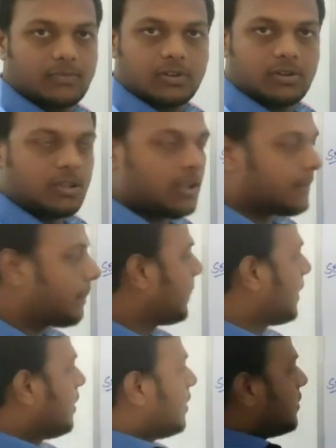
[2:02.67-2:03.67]
Okay,
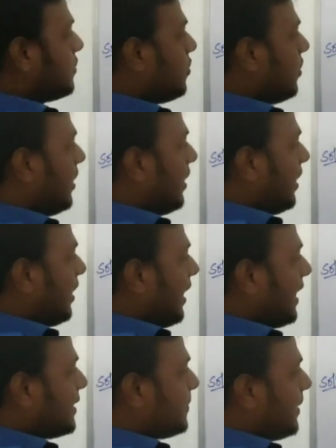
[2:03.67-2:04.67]
so
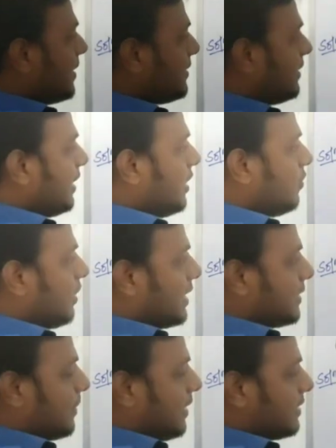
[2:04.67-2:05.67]
x plus 3 into
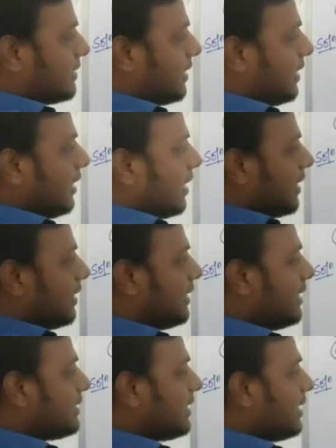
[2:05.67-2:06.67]
x minus 3,
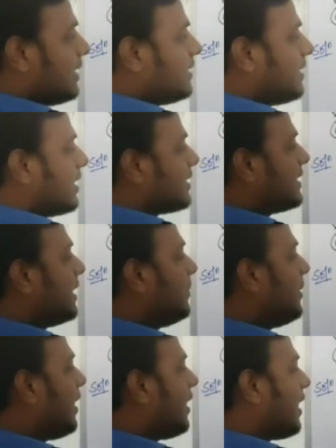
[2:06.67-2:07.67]
this is
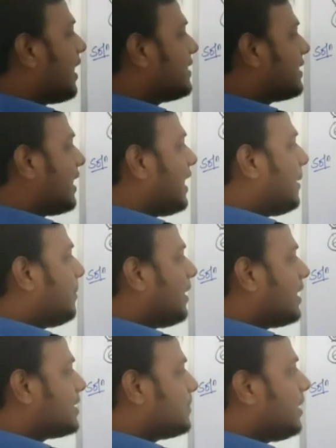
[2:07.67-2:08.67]
similar as a
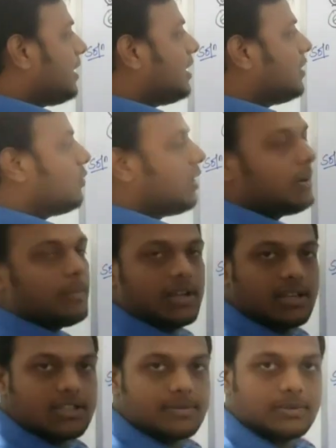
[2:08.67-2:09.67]
plus b into a
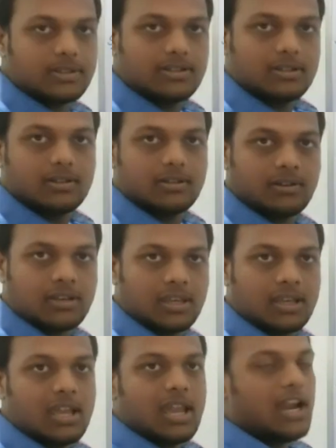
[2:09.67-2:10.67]
minus b.
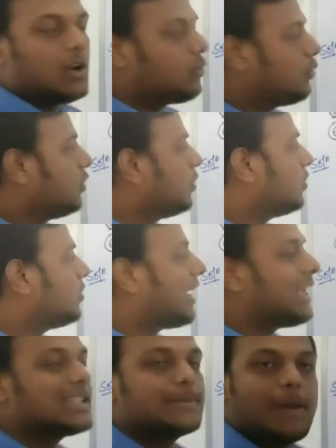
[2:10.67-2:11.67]
Okay, and we know the
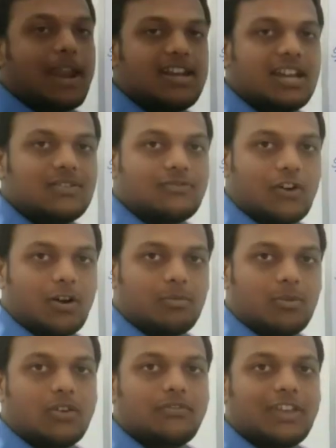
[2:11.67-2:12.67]
expanded
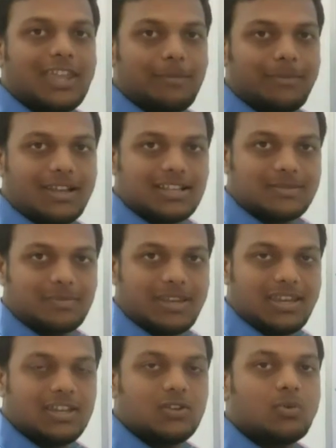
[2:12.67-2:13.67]
form of a plus
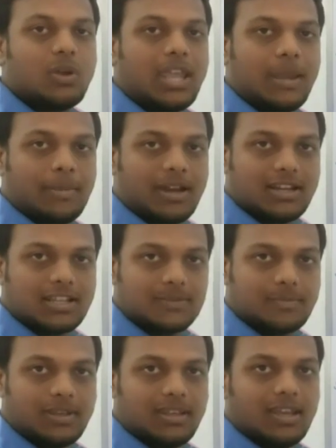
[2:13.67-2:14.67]
b into a minus
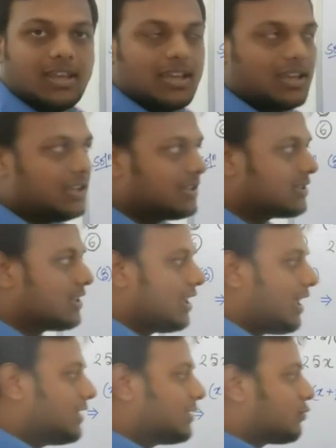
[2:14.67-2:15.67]
b is
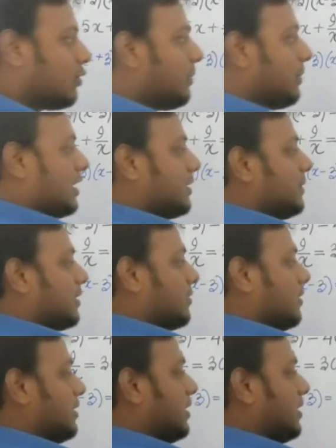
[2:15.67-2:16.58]
a square minus b square.